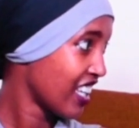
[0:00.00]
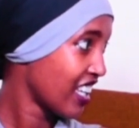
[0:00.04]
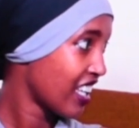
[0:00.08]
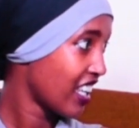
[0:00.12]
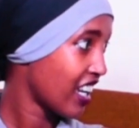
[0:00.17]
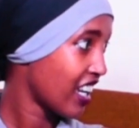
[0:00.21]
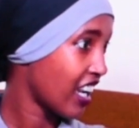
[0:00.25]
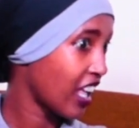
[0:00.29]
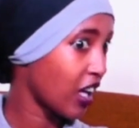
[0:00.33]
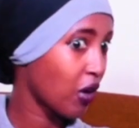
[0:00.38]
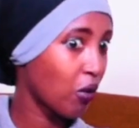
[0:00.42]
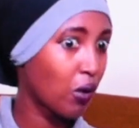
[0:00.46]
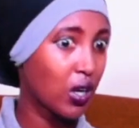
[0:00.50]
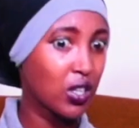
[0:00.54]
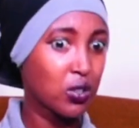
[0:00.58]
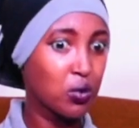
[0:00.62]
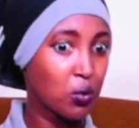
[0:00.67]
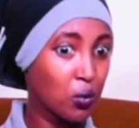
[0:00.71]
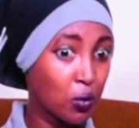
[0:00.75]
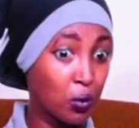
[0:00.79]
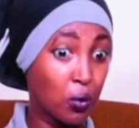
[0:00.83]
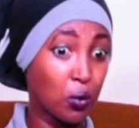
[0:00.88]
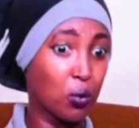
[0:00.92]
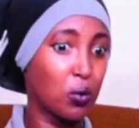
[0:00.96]
Yes. Like
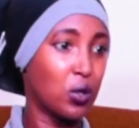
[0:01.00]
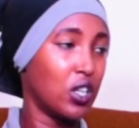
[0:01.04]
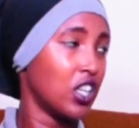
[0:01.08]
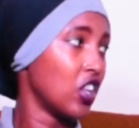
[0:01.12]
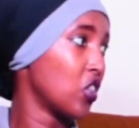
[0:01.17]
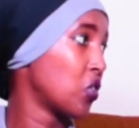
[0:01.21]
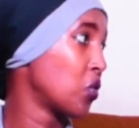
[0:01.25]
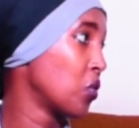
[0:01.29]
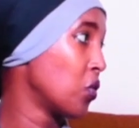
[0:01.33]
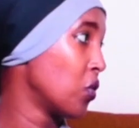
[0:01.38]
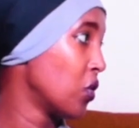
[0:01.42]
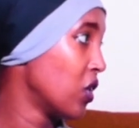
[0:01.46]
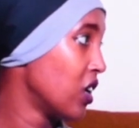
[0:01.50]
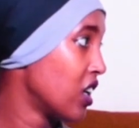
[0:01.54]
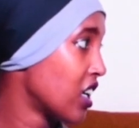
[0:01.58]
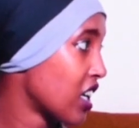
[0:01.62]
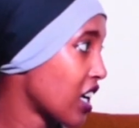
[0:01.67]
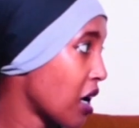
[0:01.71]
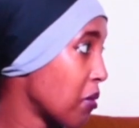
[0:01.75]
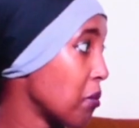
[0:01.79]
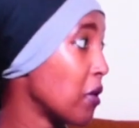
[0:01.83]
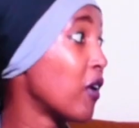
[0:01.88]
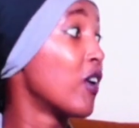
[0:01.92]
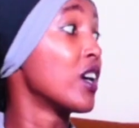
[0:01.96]
watu urudi tu,
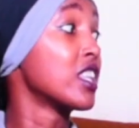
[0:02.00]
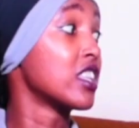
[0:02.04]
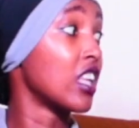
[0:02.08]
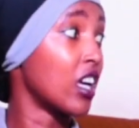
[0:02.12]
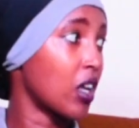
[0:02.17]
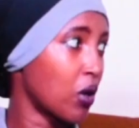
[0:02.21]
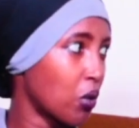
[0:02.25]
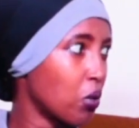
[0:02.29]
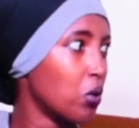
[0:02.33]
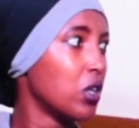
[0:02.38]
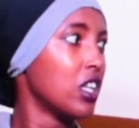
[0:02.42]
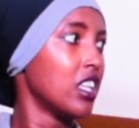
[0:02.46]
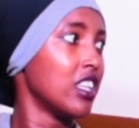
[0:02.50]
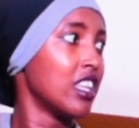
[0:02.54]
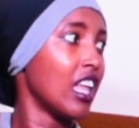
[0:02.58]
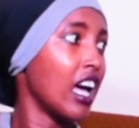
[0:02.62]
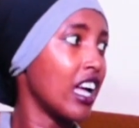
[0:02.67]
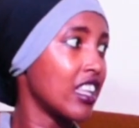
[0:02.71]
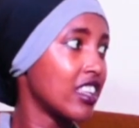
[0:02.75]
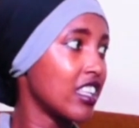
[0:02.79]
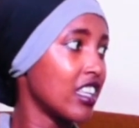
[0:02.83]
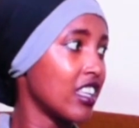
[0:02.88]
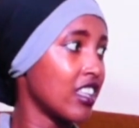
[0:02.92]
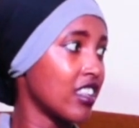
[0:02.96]
kama watarudi,
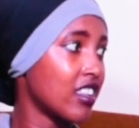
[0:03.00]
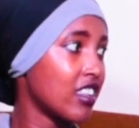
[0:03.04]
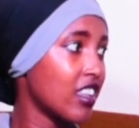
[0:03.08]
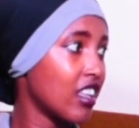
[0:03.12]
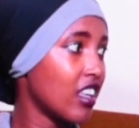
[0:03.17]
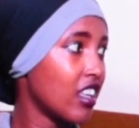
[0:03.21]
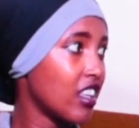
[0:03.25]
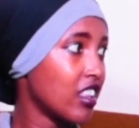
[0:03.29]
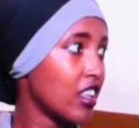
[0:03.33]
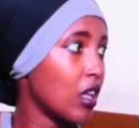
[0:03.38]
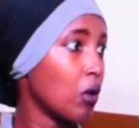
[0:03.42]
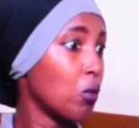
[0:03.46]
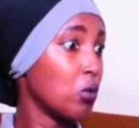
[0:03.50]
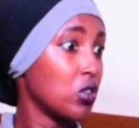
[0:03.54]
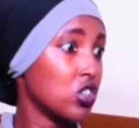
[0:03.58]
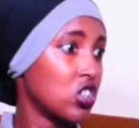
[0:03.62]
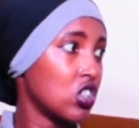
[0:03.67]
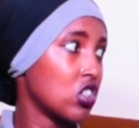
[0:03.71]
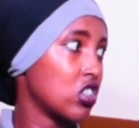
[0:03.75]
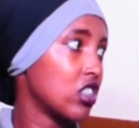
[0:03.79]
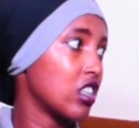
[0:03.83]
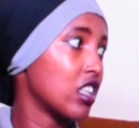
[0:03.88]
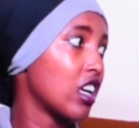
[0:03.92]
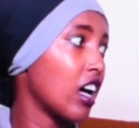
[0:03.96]
that is, they would
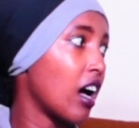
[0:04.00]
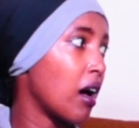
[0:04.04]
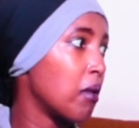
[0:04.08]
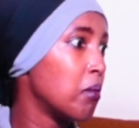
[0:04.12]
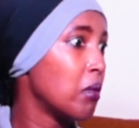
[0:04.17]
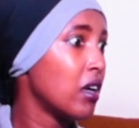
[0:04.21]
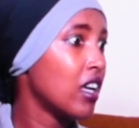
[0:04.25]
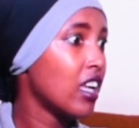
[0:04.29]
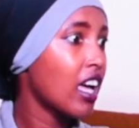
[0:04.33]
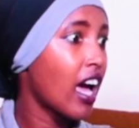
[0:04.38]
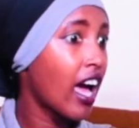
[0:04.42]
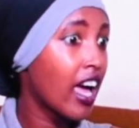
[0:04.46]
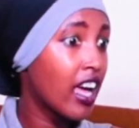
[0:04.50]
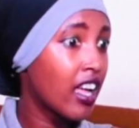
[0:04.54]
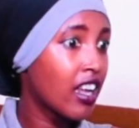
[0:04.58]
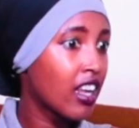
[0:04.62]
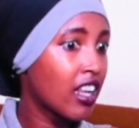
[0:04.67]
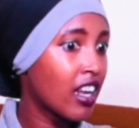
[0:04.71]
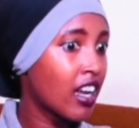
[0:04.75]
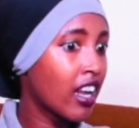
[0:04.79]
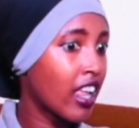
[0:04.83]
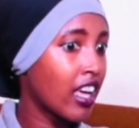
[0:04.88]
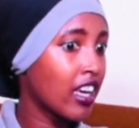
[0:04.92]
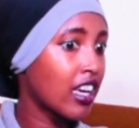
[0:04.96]
just come. I
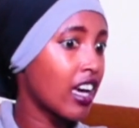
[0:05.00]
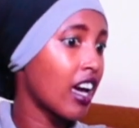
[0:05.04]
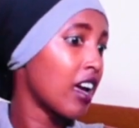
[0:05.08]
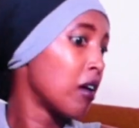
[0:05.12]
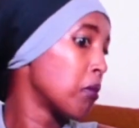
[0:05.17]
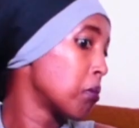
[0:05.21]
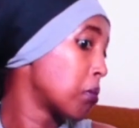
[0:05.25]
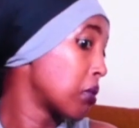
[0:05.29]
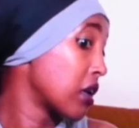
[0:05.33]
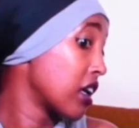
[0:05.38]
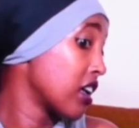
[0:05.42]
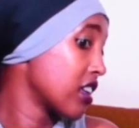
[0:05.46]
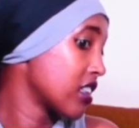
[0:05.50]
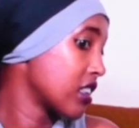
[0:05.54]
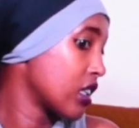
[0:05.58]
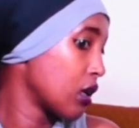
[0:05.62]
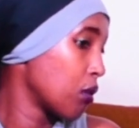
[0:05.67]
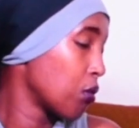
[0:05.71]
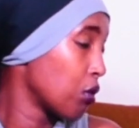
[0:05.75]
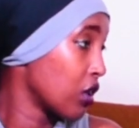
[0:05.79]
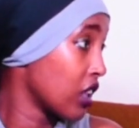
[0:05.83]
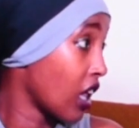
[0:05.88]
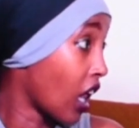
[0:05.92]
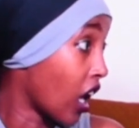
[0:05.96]
impressed
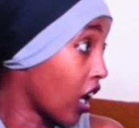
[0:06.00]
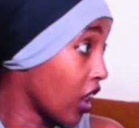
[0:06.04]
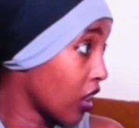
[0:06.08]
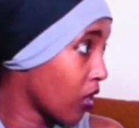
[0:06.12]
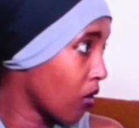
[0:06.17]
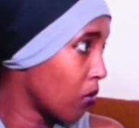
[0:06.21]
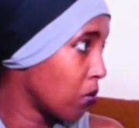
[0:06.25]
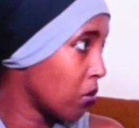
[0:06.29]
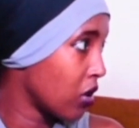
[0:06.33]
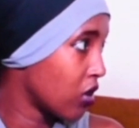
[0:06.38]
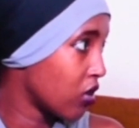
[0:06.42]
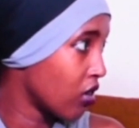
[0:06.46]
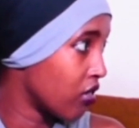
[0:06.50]
him with a little bit